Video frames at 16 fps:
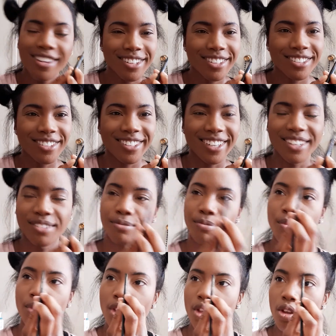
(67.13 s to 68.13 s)
So yeah,
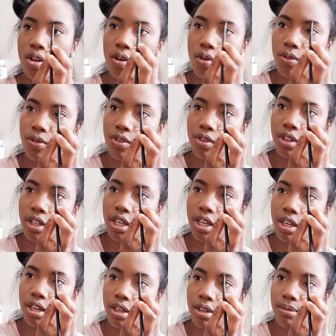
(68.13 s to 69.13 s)
hopefully
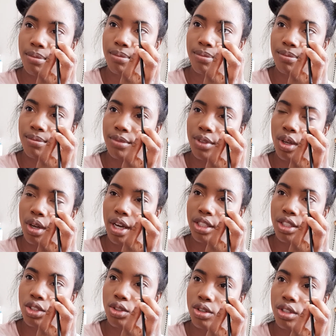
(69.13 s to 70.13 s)
you guys
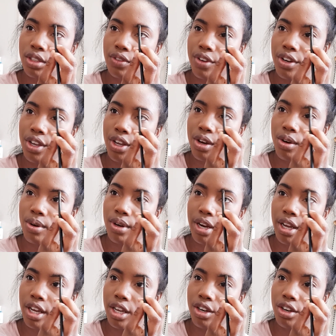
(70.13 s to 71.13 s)
enjoy this video and I
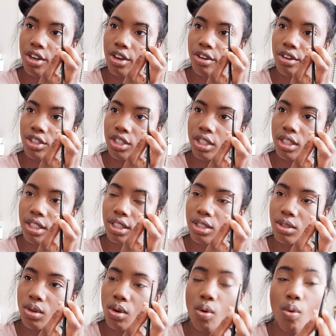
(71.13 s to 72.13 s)
can encourage at least
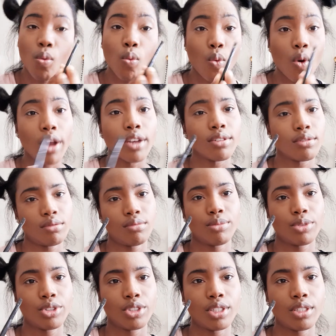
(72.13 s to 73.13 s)
one
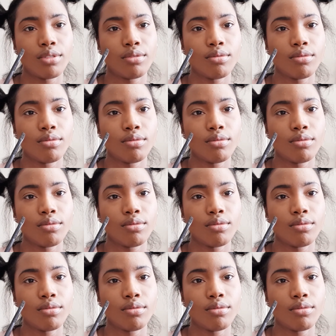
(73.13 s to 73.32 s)
person,